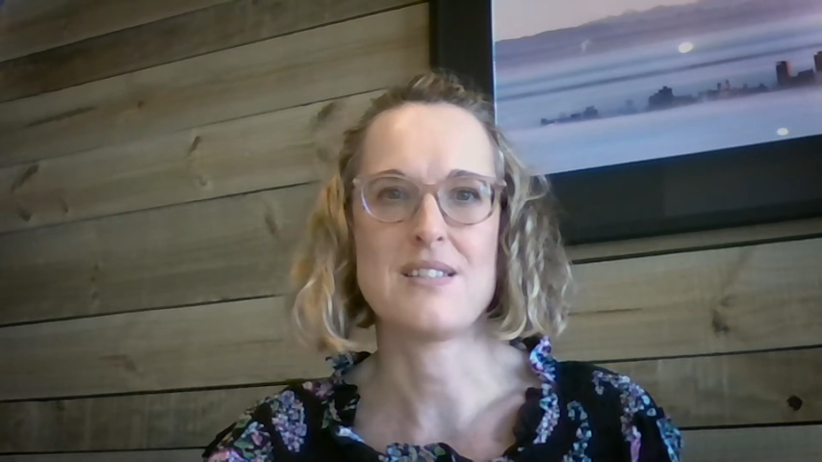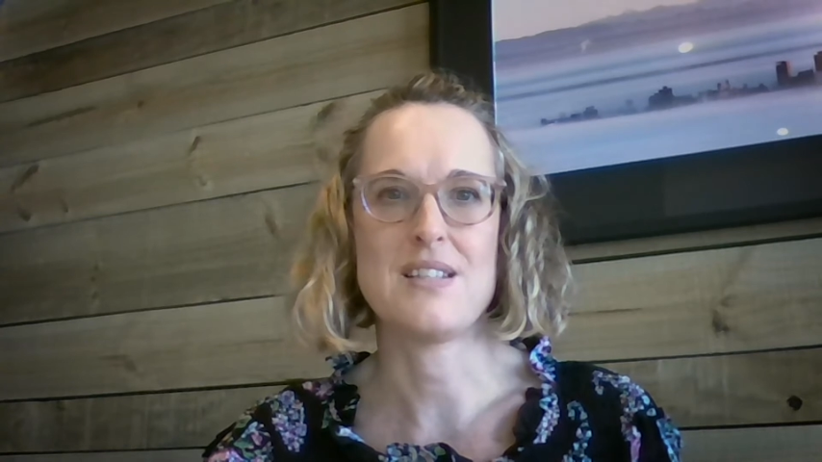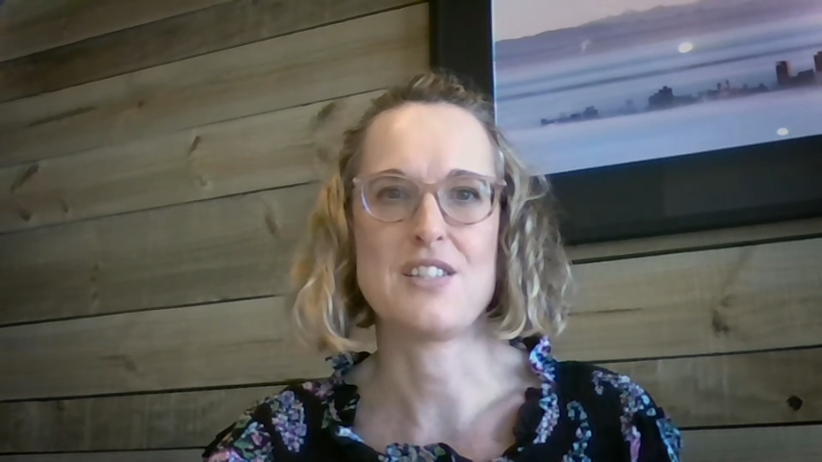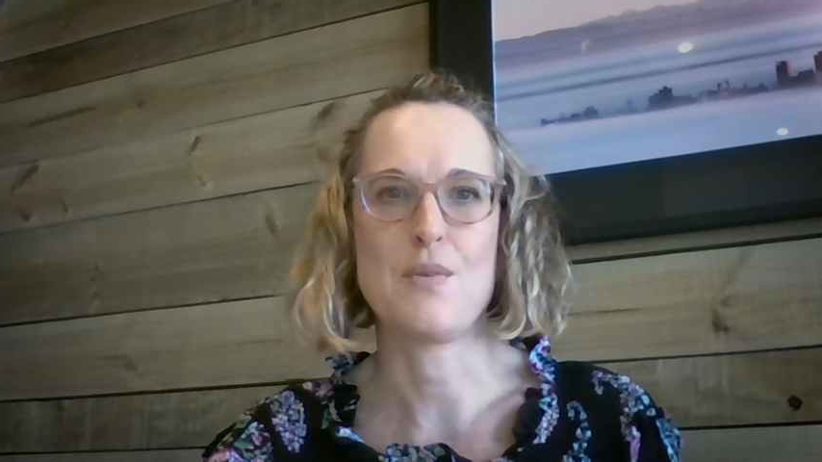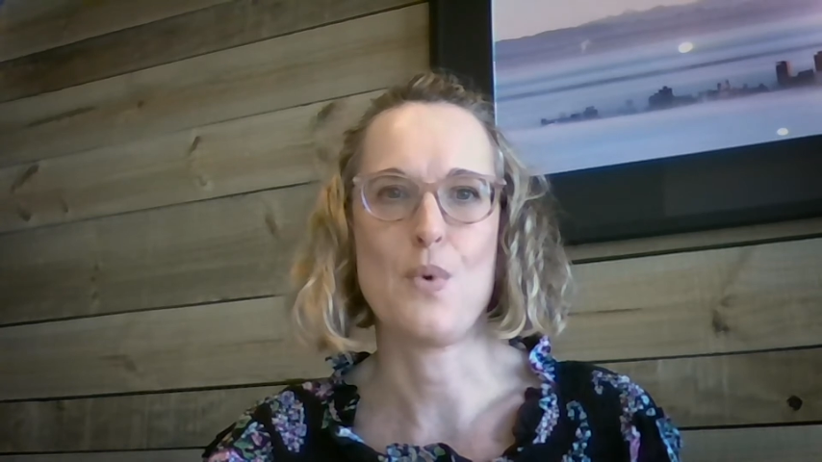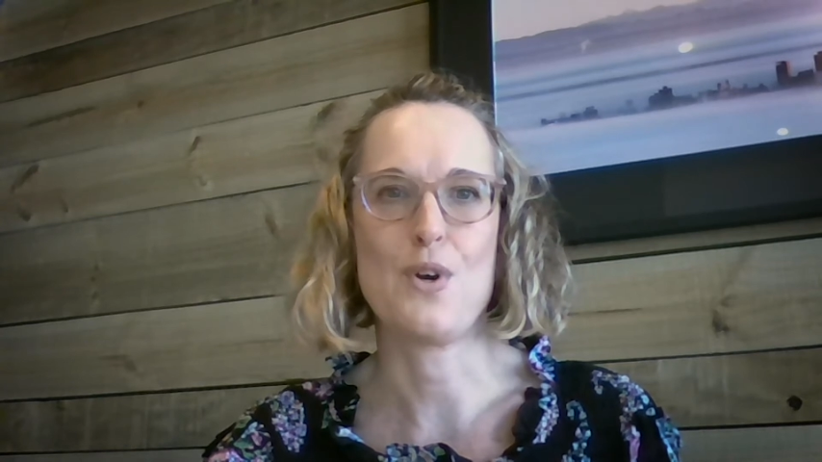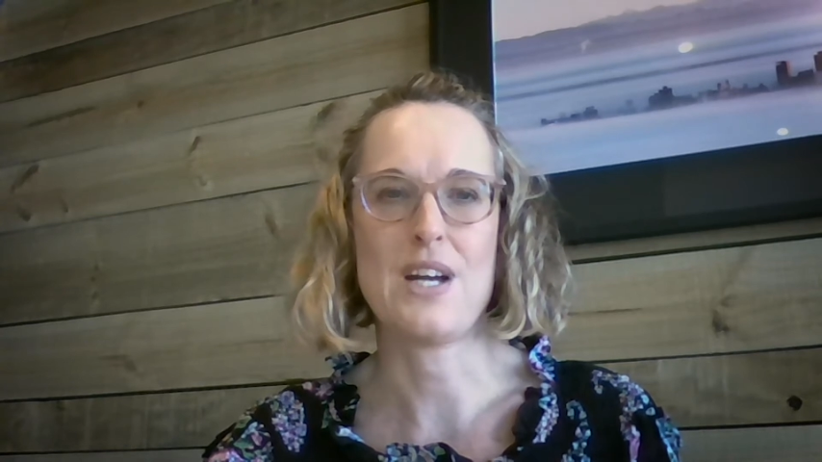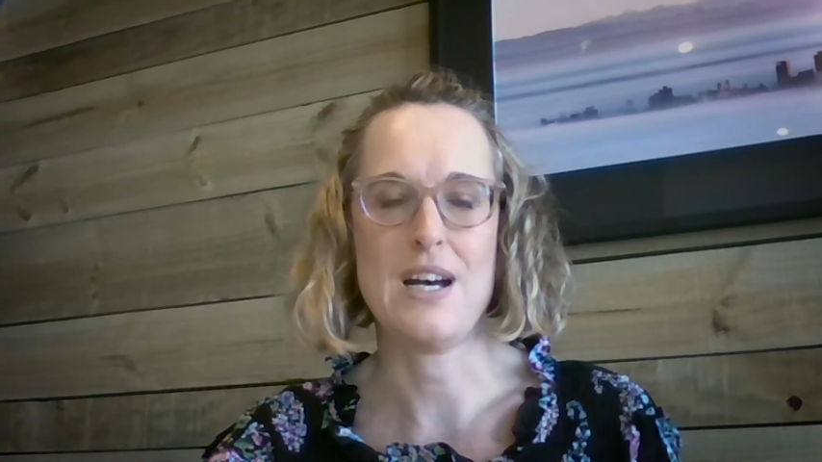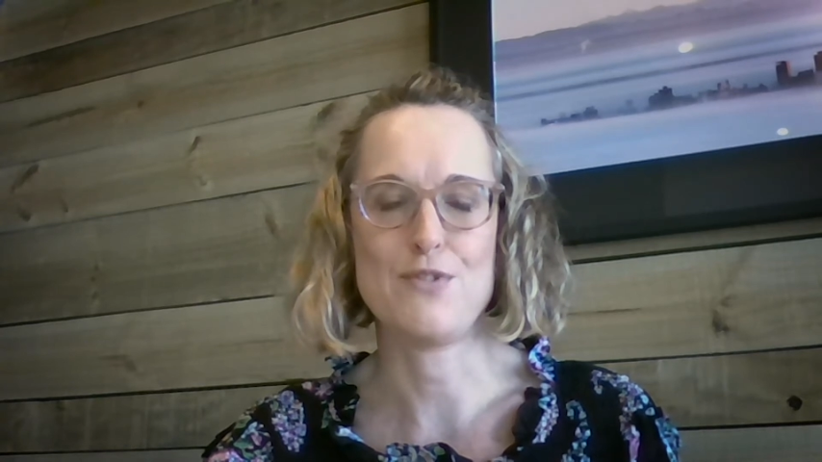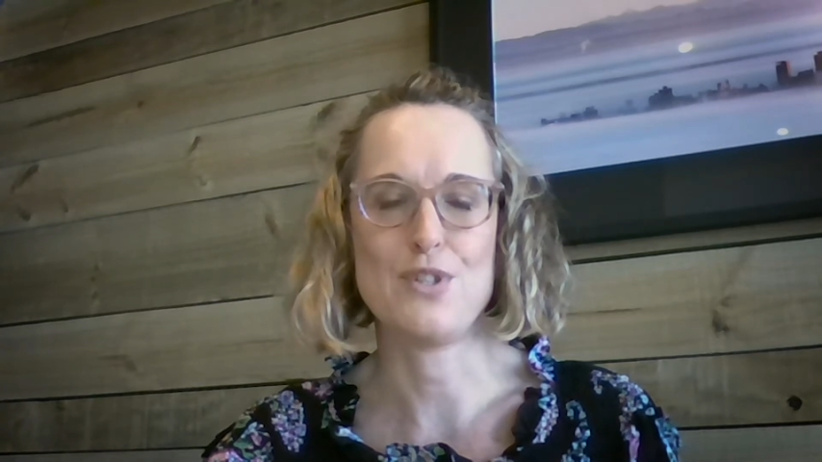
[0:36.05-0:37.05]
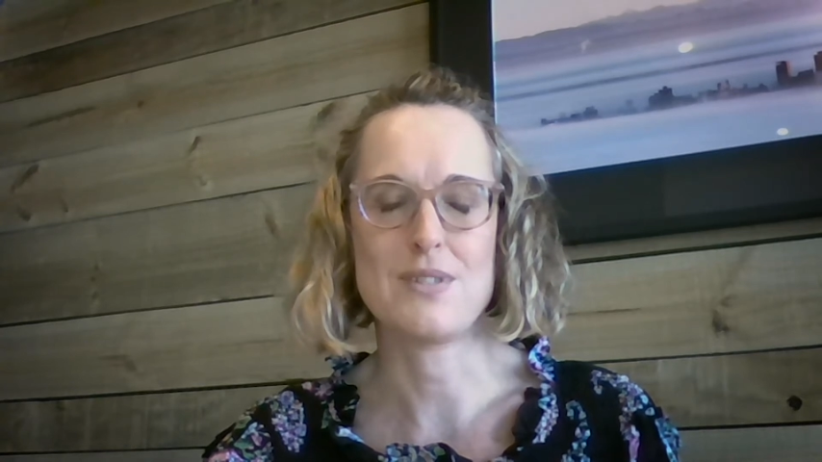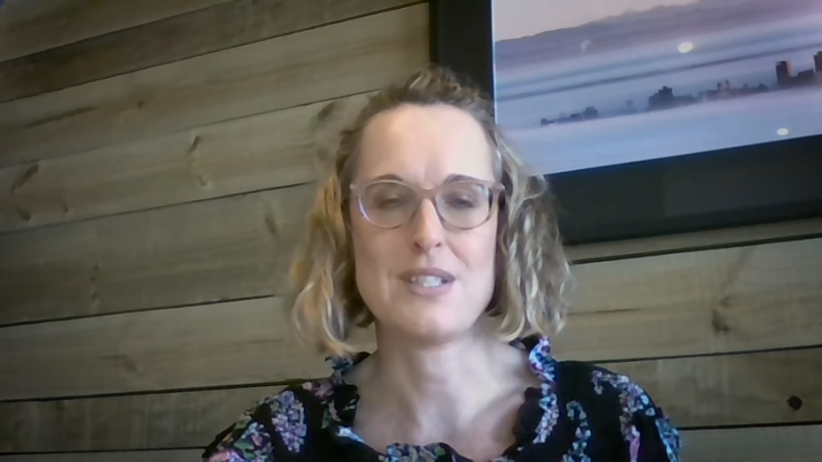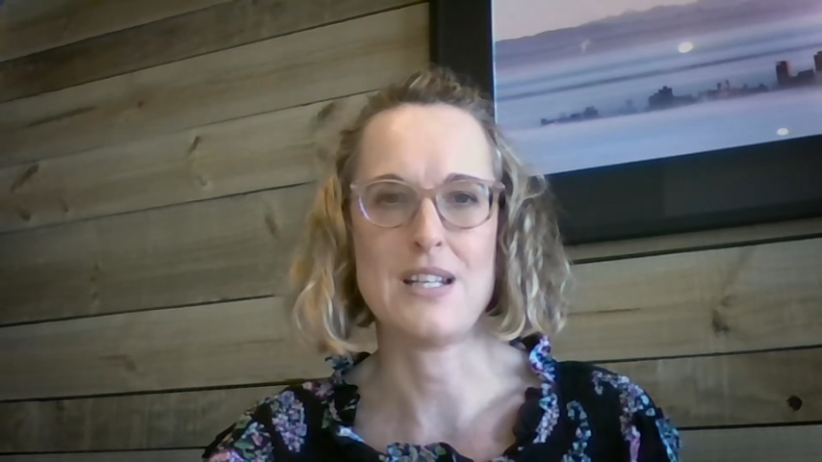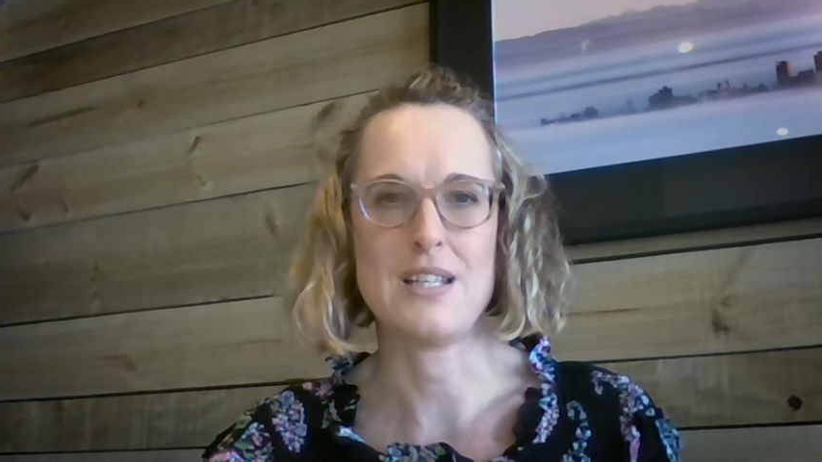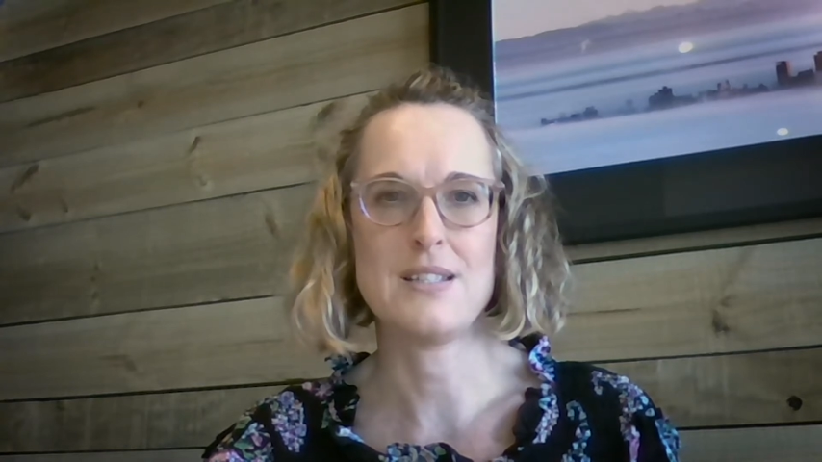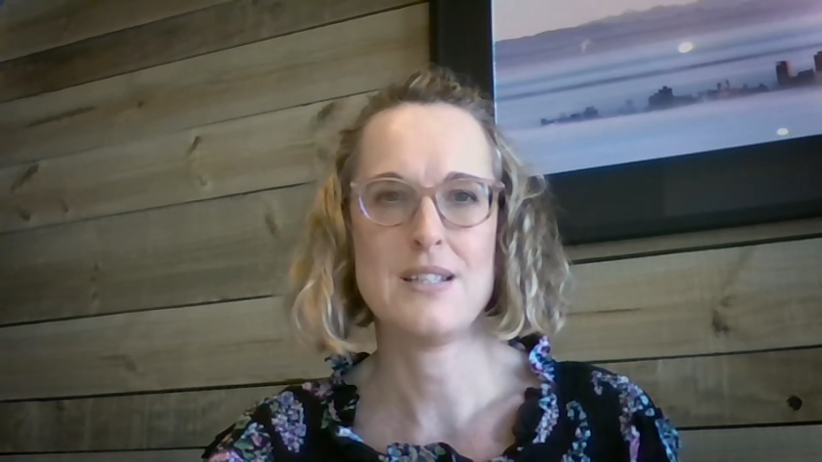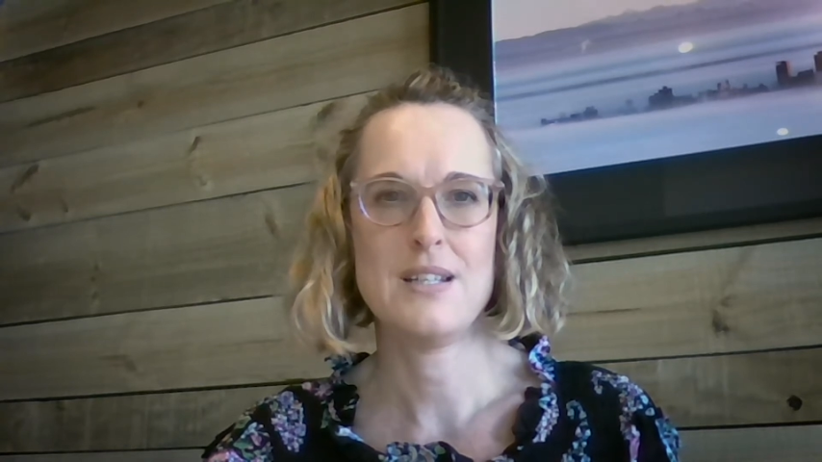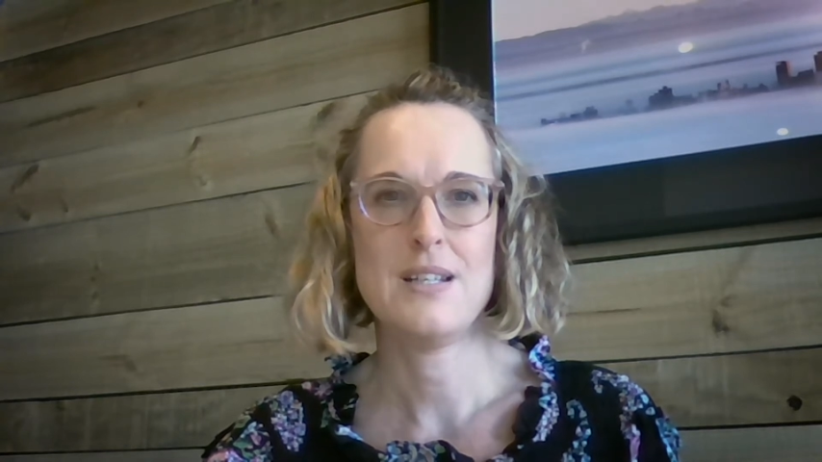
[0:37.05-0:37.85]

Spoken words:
starting work after your studies.